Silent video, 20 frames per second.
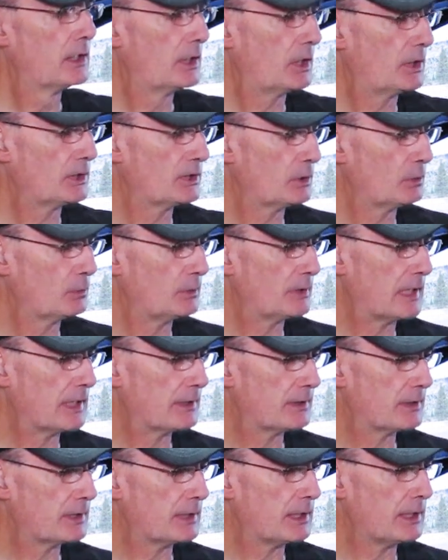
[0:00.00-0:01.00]
until we
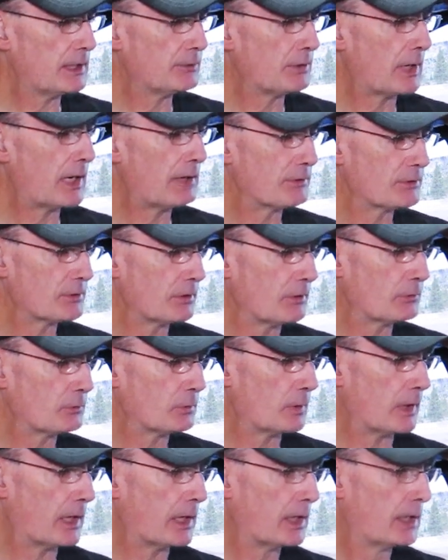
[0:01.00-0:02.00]
get the driver
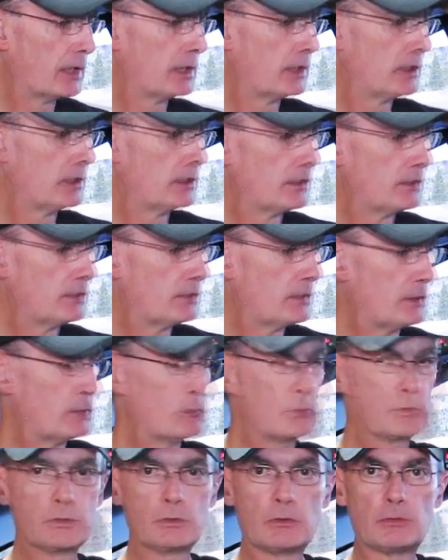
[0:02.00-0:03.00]
software. Maybe
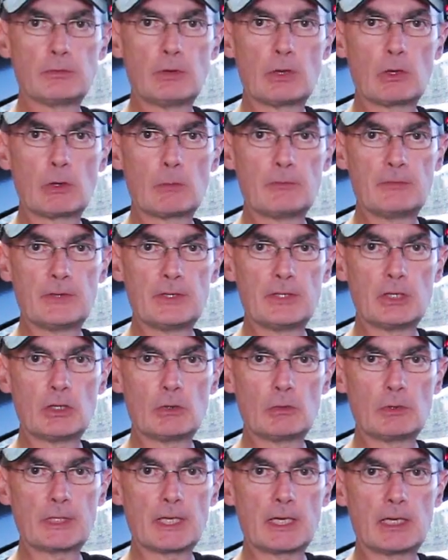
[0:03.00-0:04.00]
we'll do a follow-up
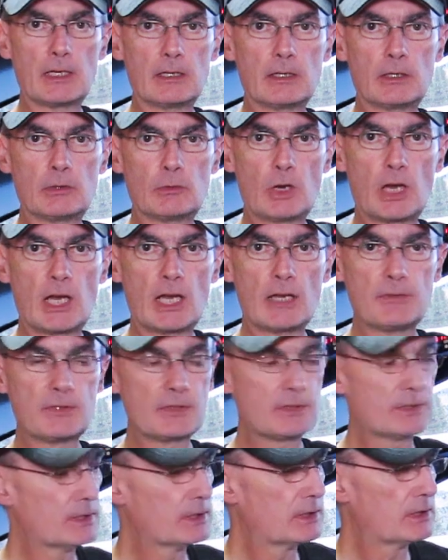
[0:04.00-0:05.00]
video when that
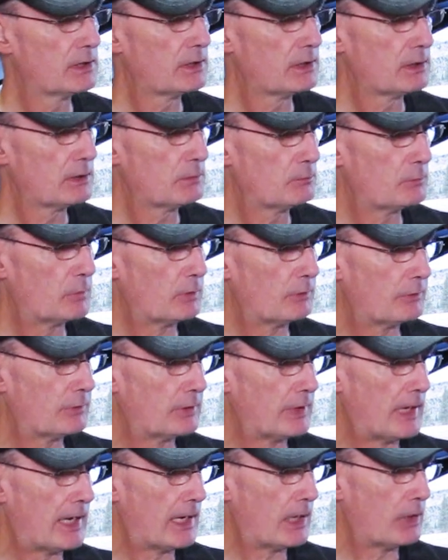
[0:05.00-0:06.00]
arrives, but for
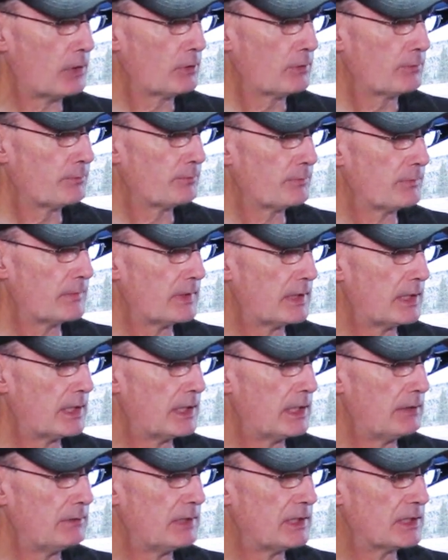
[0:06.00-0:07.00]
now,
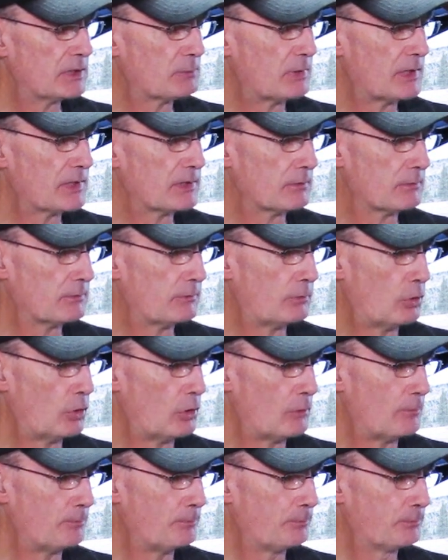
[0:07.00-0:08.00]
even in its present
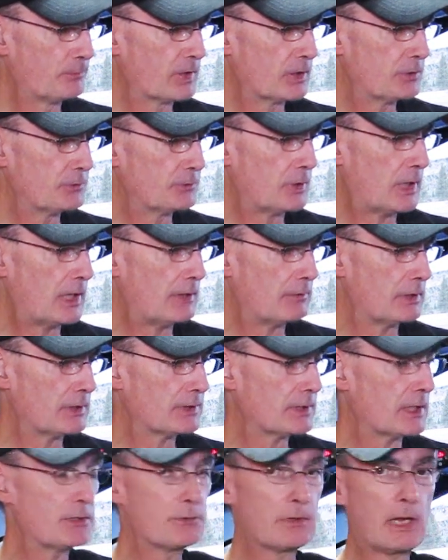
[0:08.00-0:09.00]
form,
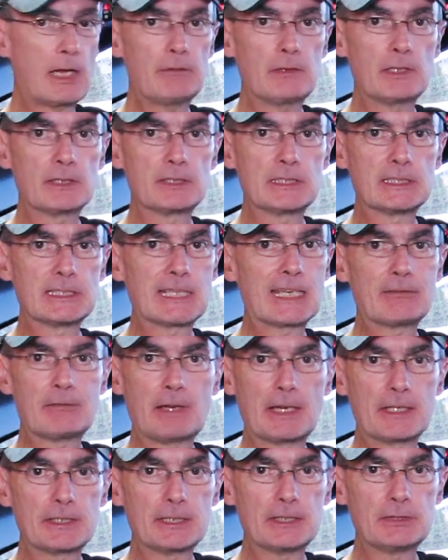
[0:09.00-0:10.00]
driverless, and driverless is an
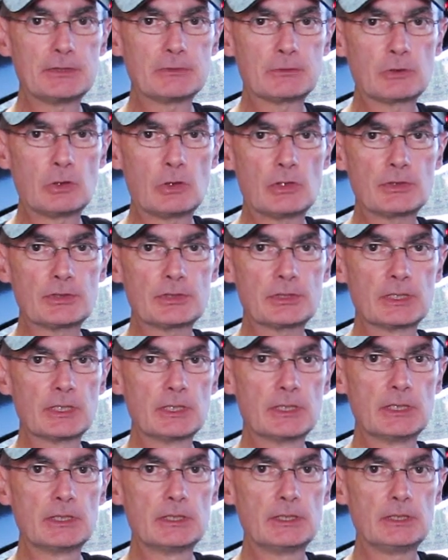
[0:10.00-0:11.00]
advantage, of course.
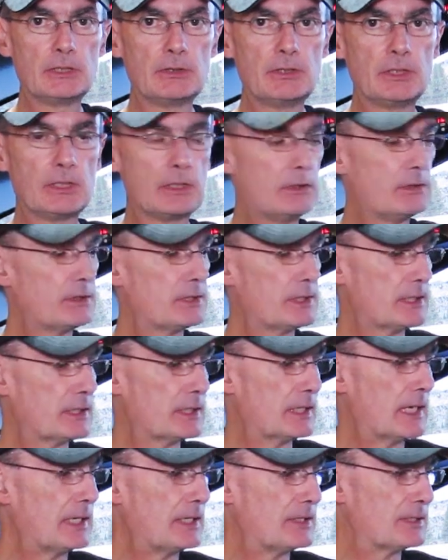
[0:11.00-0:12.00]
You can use this
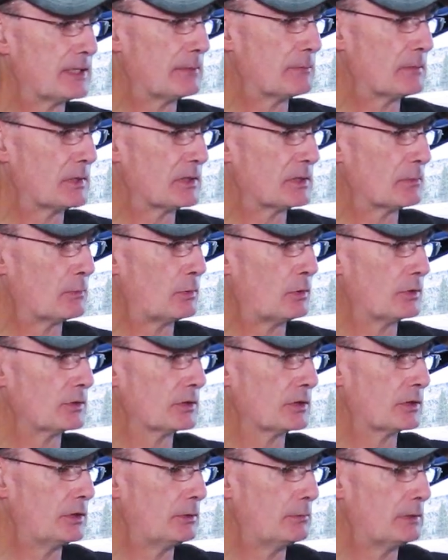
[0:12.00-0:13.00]
in any sim that
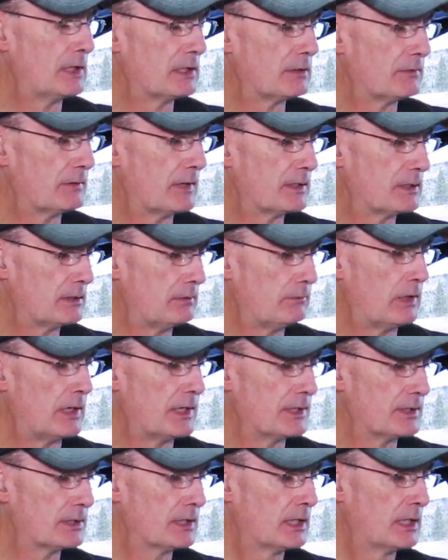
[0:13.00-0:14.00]
supports a human interface
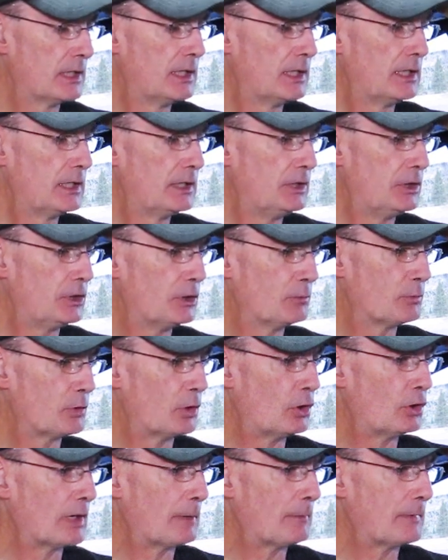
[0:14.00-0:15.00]
device. You can
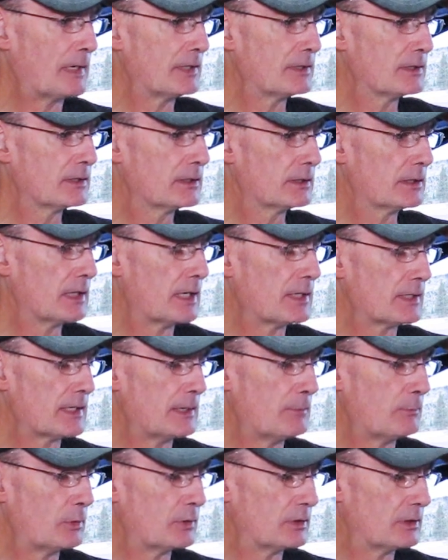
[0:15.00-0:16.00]
program it as an
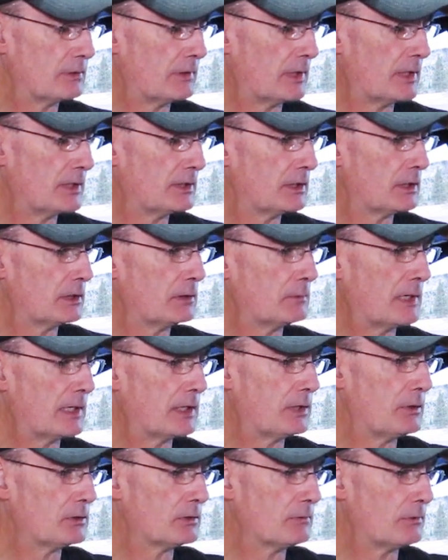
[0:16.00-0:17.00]
input device, you can
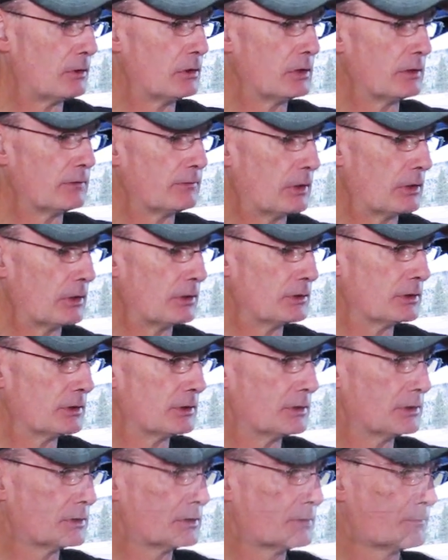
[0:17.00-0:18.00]
make use of all the
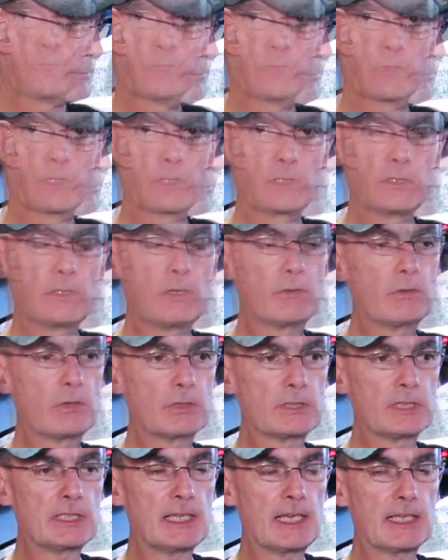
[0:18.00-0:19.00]
functions. Of
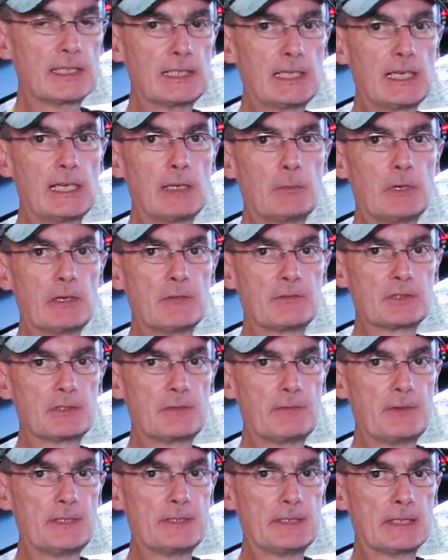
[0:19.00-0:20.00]
course, it takes a little bit of
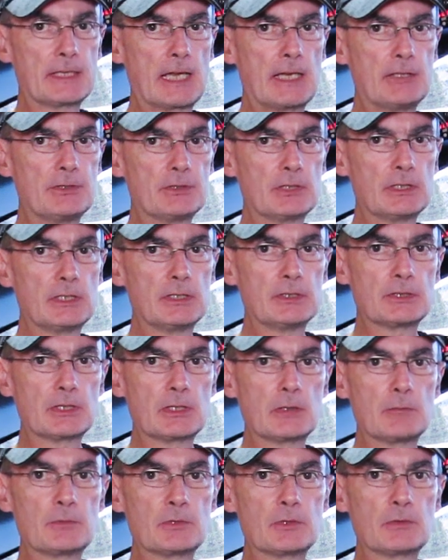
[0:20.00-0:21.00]
sophistication in
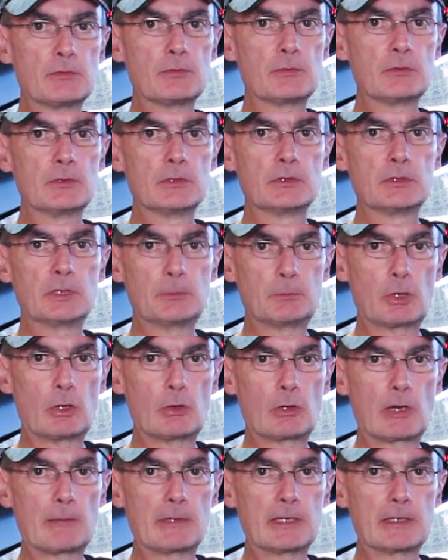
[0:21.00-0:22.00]
terms of the
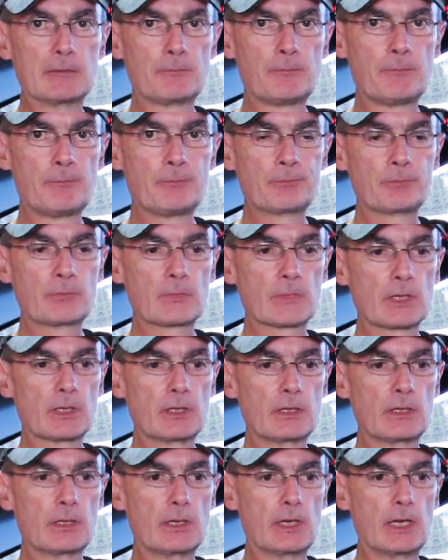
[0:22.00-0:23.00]
programming
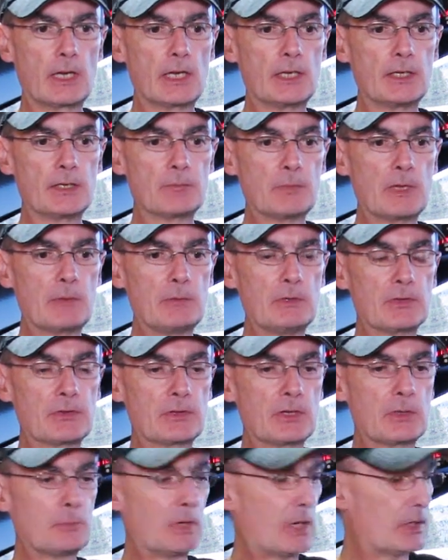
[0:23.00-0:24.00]
and maybe a
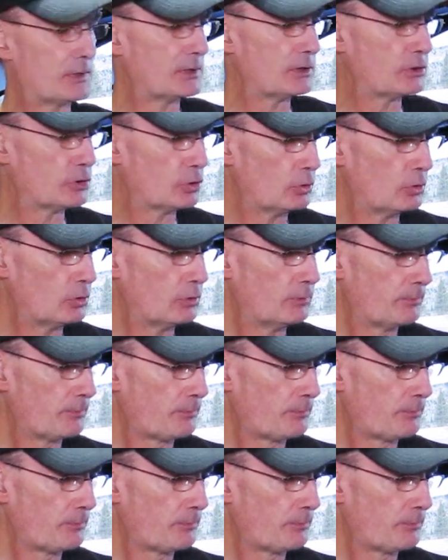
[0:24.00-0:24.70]
third-party tool,